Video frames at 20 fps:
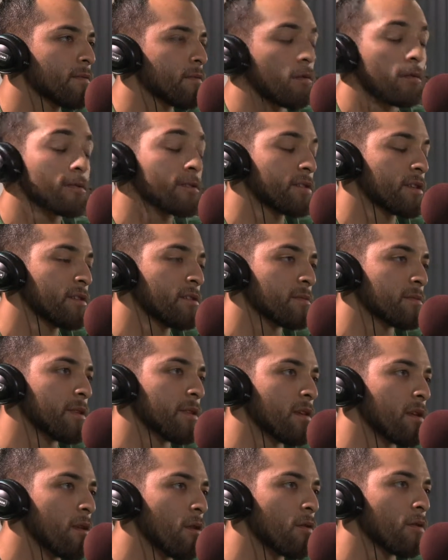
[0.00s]

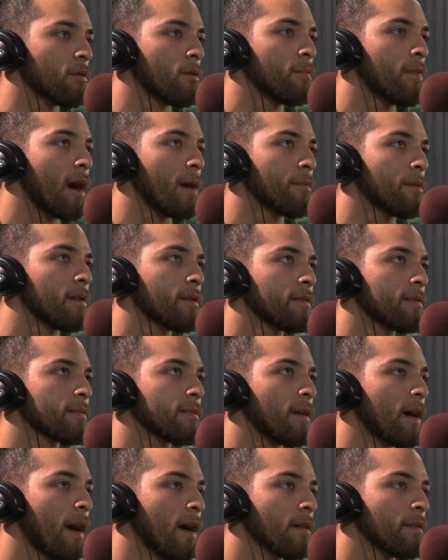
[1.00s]
the local populace
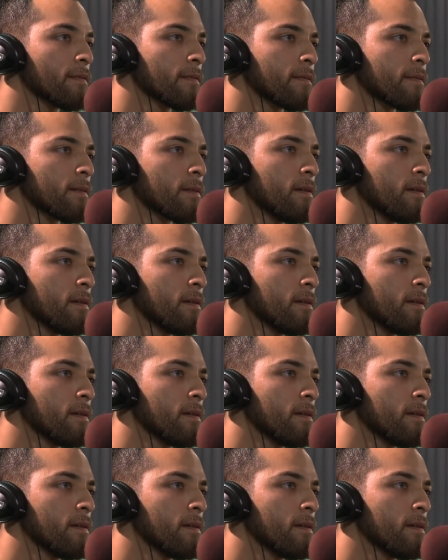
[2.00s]
house.